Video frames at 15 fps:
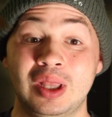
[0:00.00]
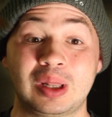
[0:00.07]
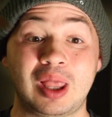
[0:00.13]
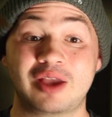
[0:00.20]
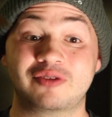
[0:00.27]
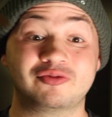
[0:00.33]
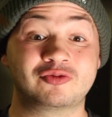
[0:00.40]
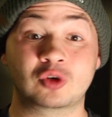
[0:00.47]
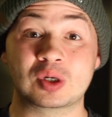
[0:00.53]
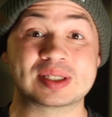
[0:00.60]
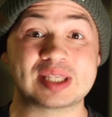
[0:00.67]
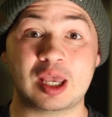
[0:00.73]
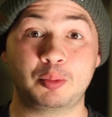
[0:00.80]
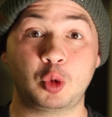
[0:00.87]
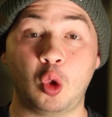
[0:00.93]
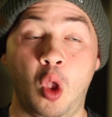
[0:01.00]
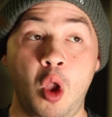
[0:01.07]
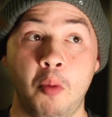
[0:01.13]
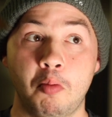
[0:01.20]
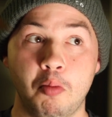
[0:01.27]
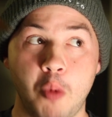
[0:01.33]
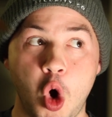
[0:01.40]
Like, for example,
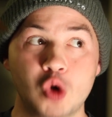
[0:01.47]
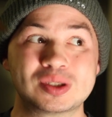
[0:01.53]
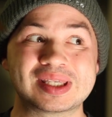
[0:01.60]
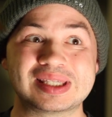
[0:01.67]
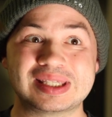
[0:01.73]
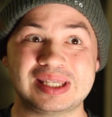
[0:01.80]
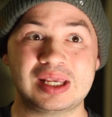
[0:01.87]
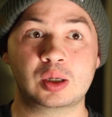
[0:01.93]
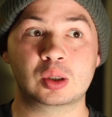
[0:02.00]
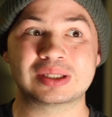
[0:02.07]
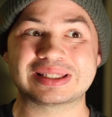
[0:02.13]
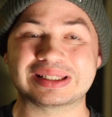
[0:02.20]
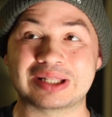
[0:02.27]
most secrets